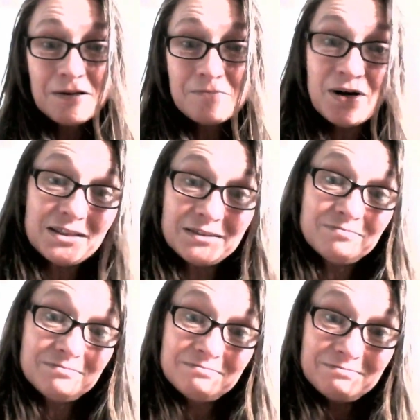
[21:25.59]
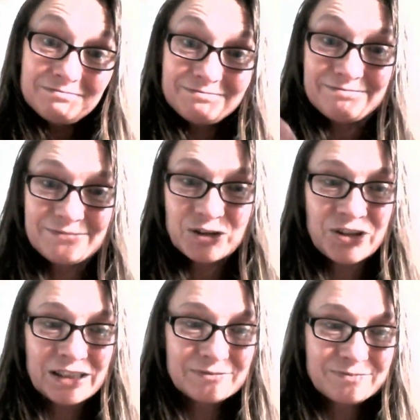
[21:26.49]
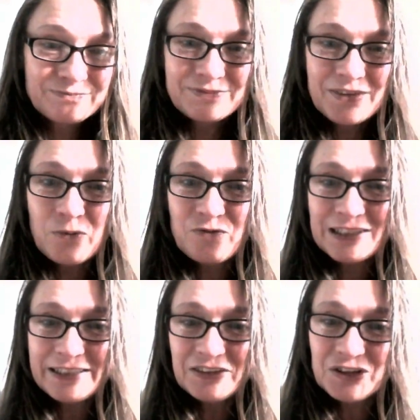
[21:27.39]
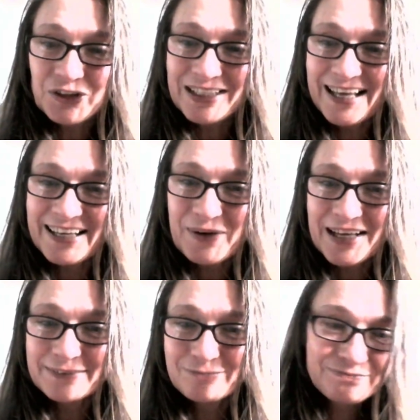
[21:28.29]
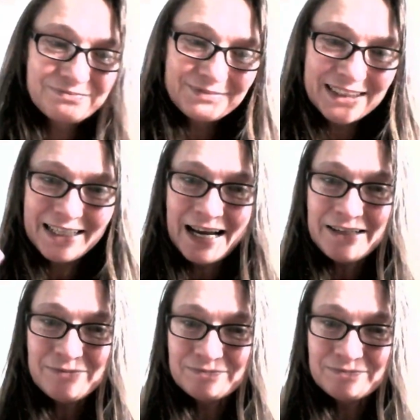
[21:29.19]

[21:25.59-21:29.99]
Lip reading: But, sure, hopefully you enjoyed it anyway. Take care.